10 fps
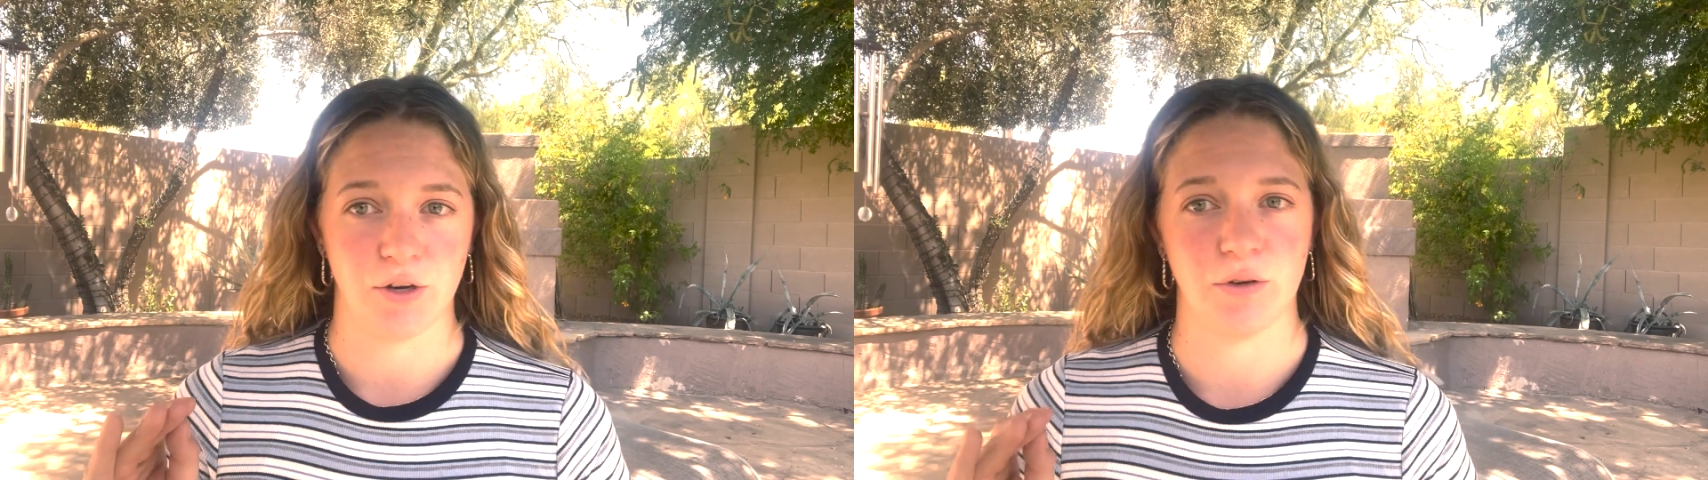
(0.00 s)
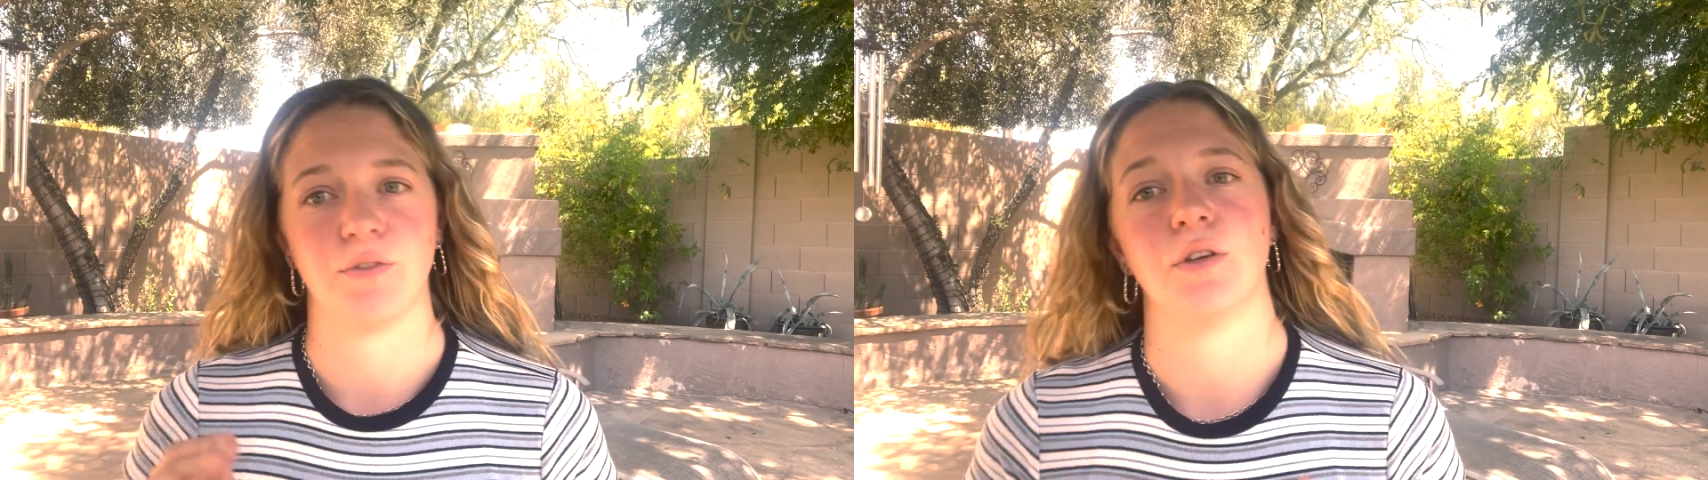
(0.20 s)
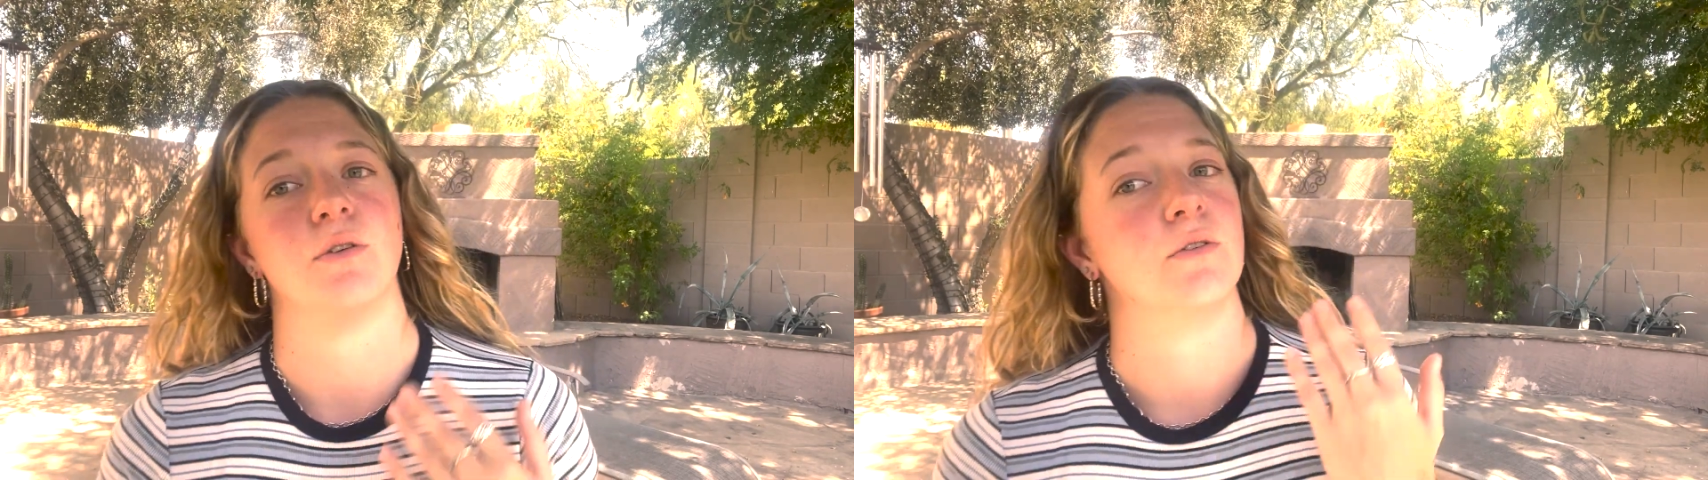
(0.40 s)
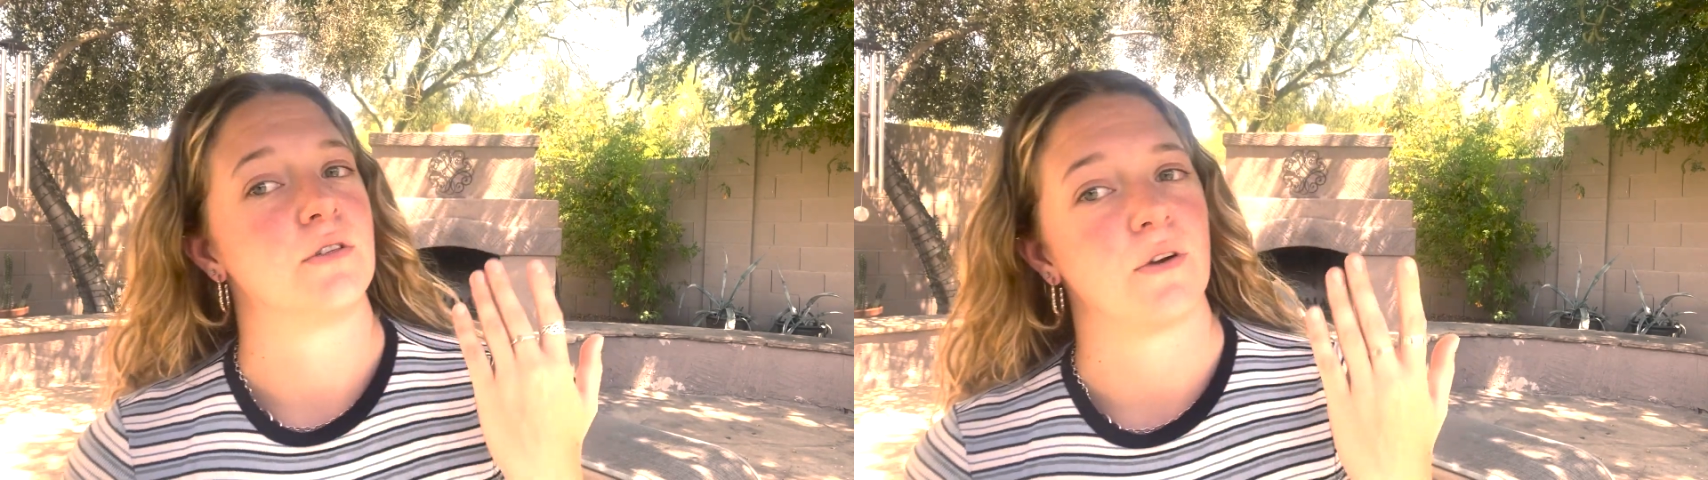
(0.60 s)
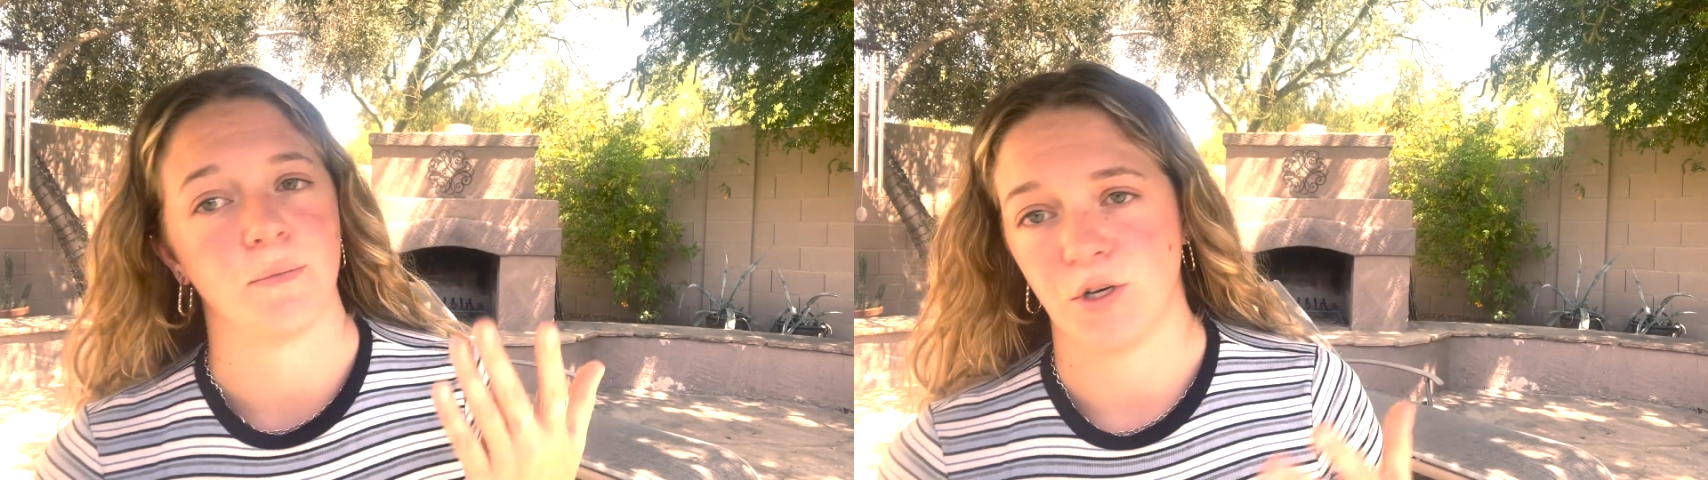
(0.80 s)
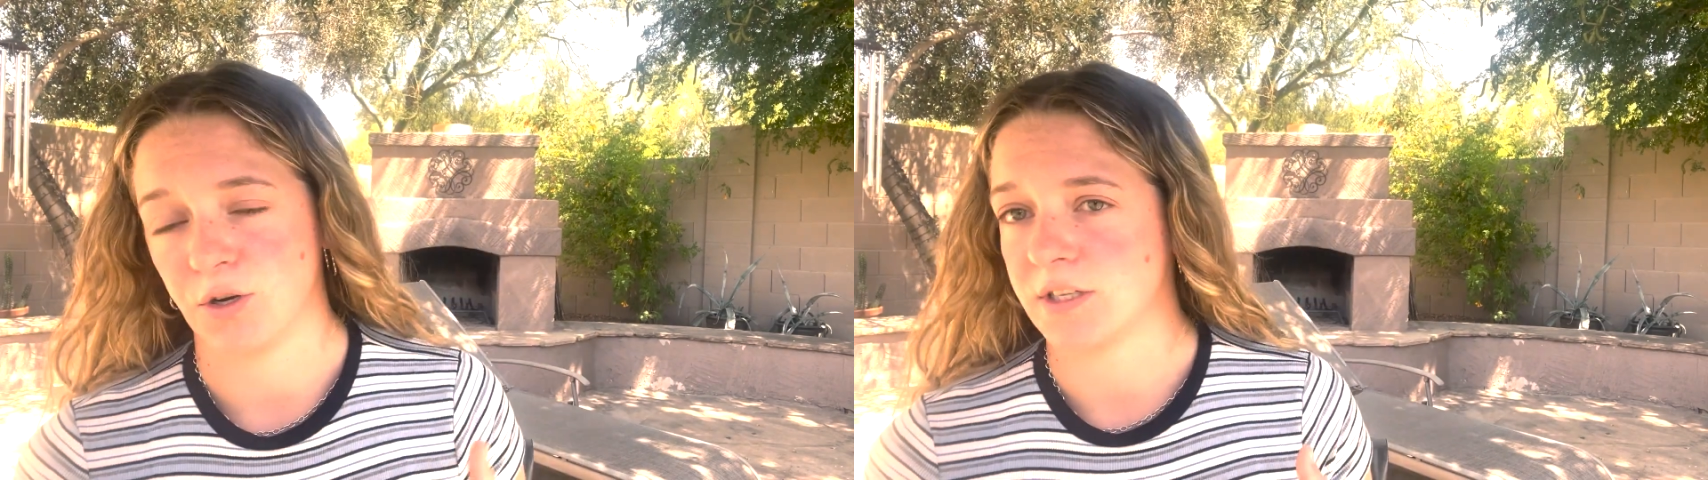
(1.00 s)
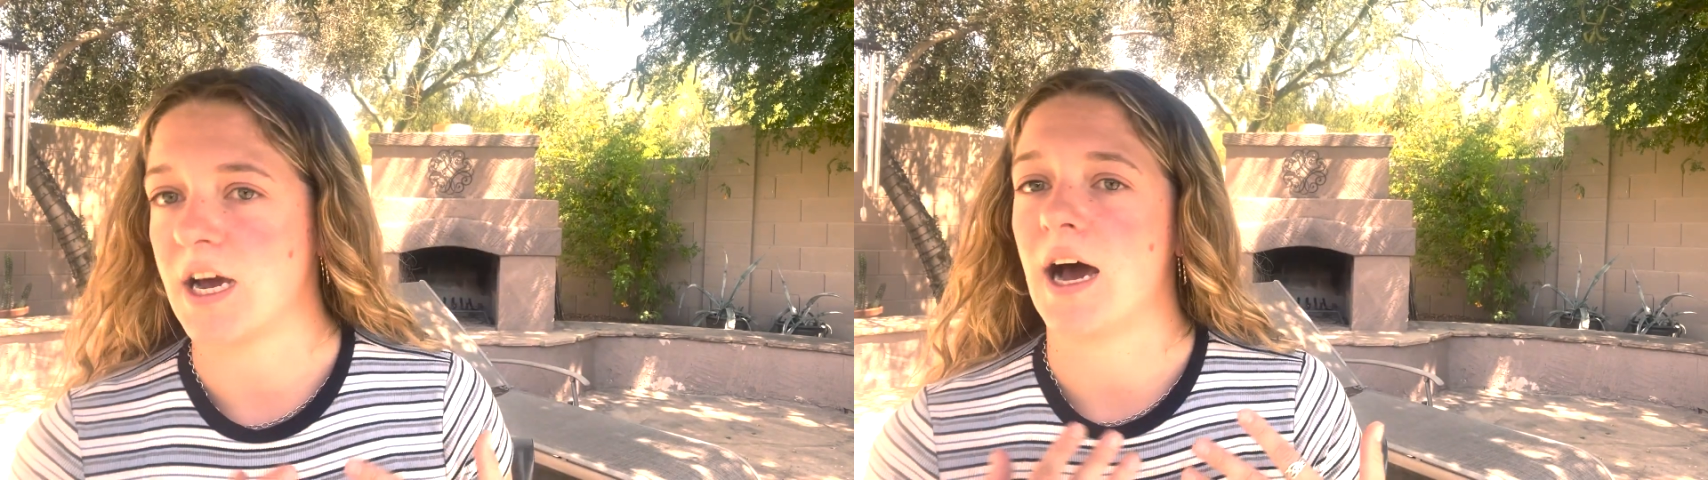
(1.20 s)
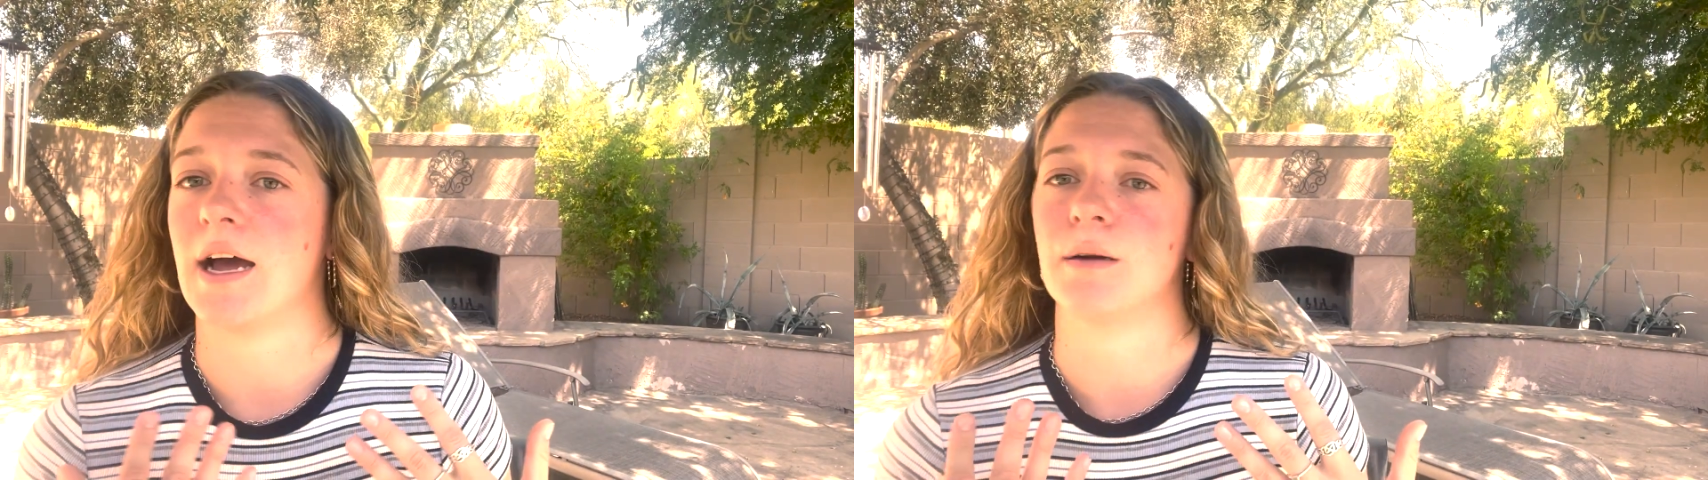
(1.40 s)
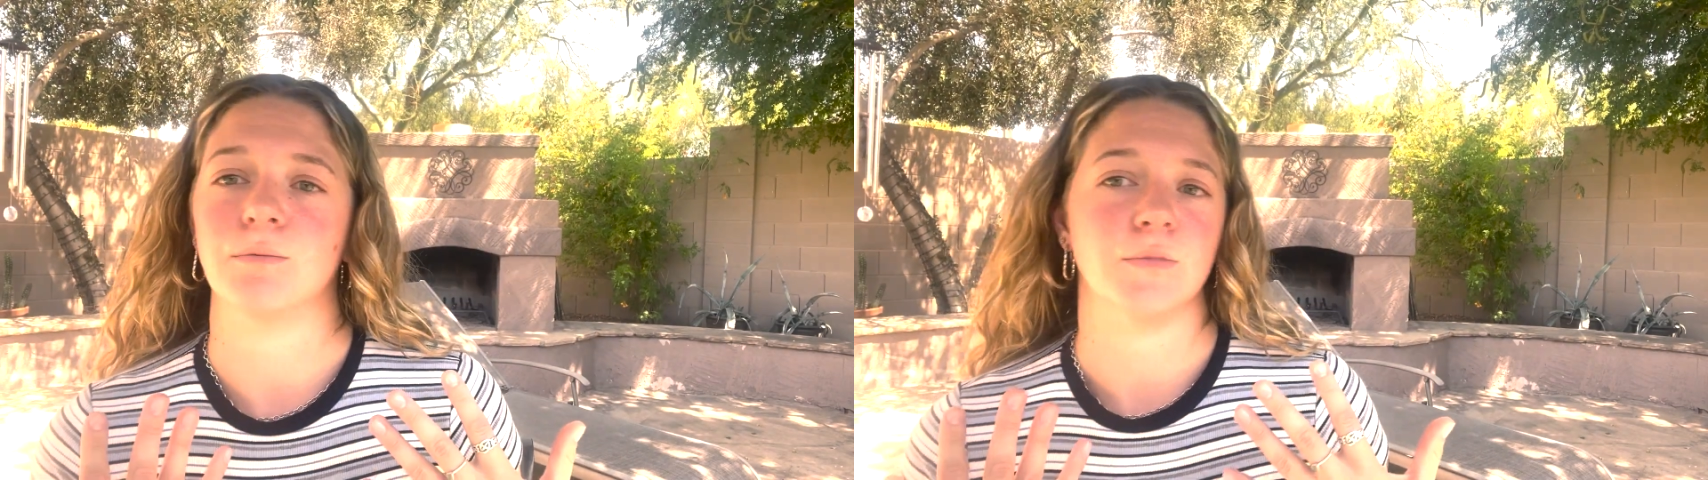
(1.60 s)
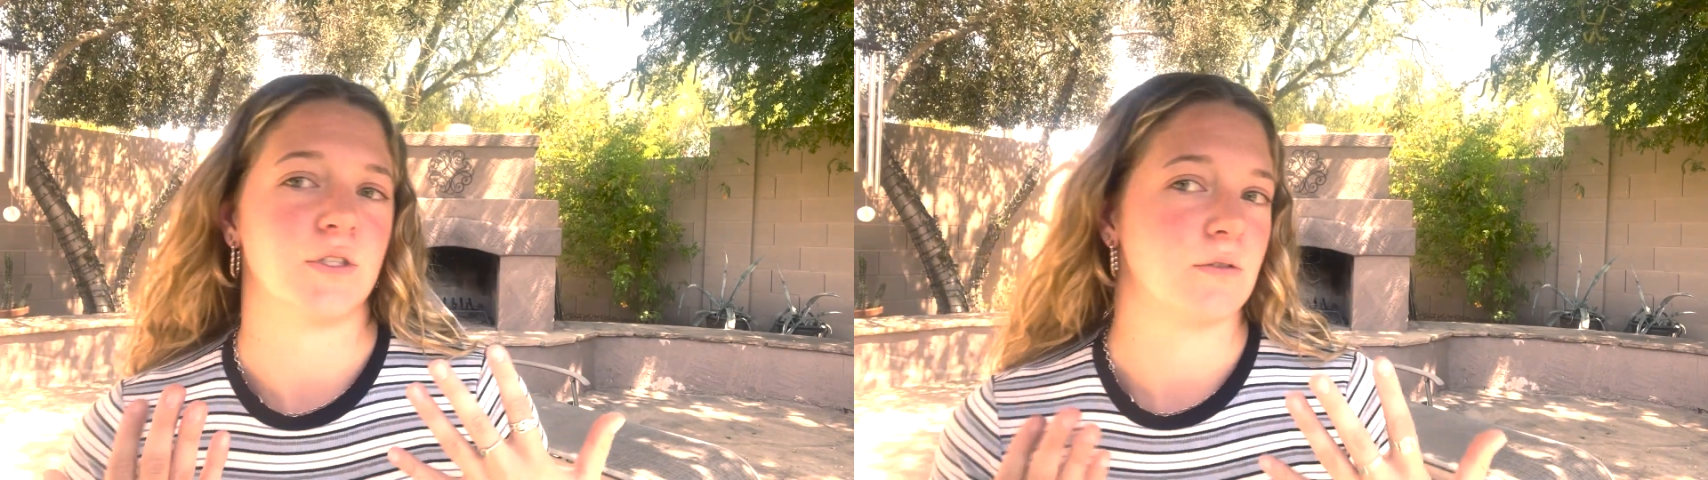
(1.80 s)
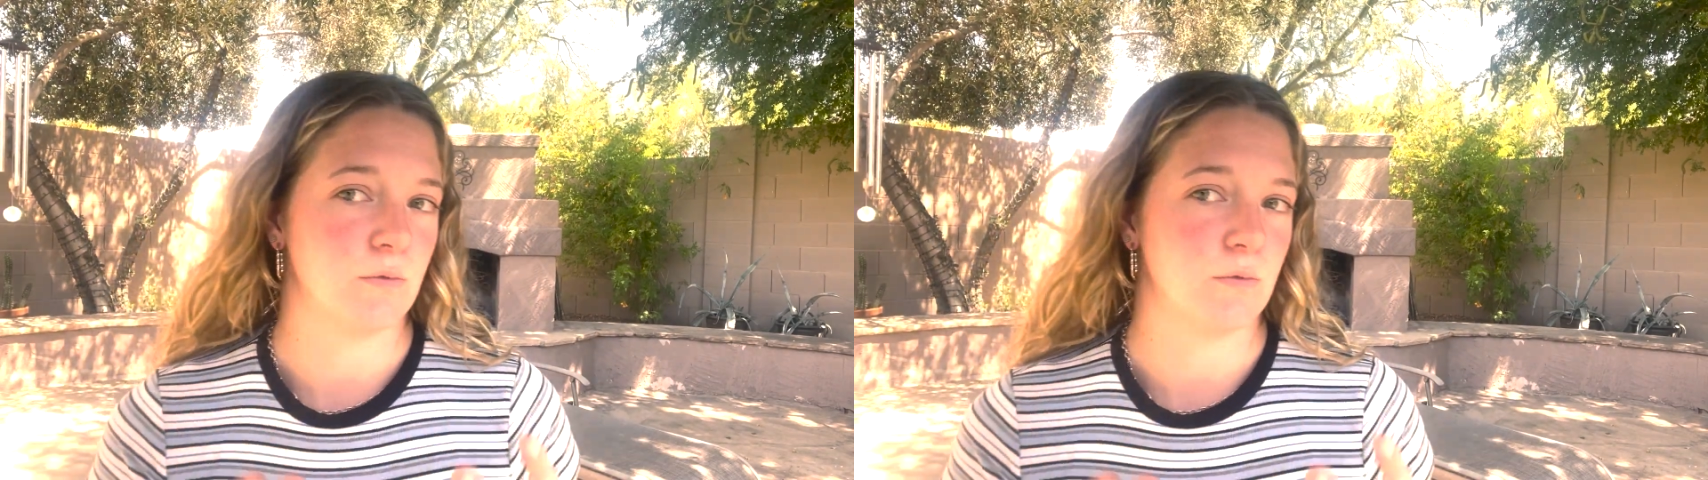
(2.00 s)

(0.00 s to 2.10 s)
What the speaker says: reviews from the New York Times,